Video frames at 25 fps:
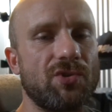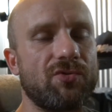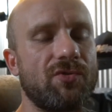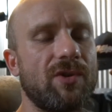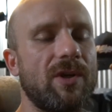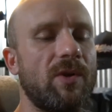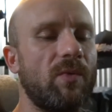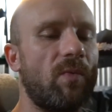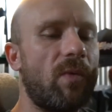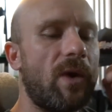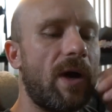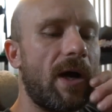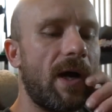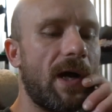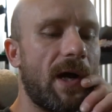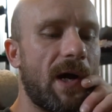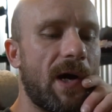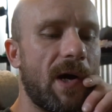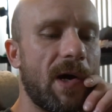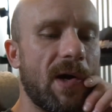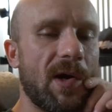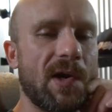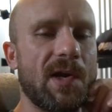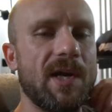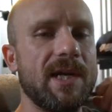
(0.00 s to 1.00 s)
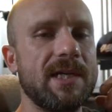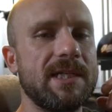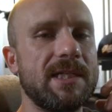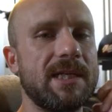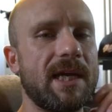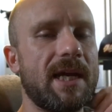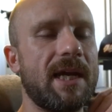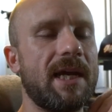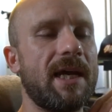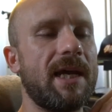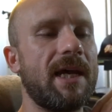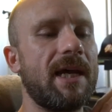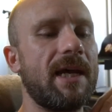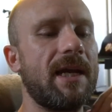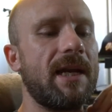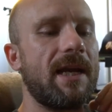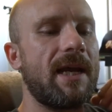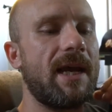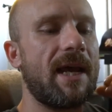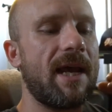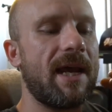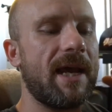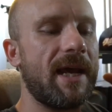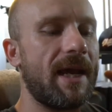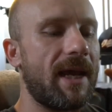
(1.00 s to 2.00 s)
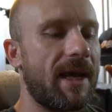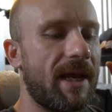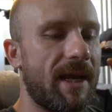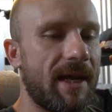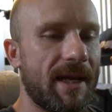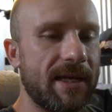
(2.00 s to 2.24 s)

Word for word: three wire harness, and it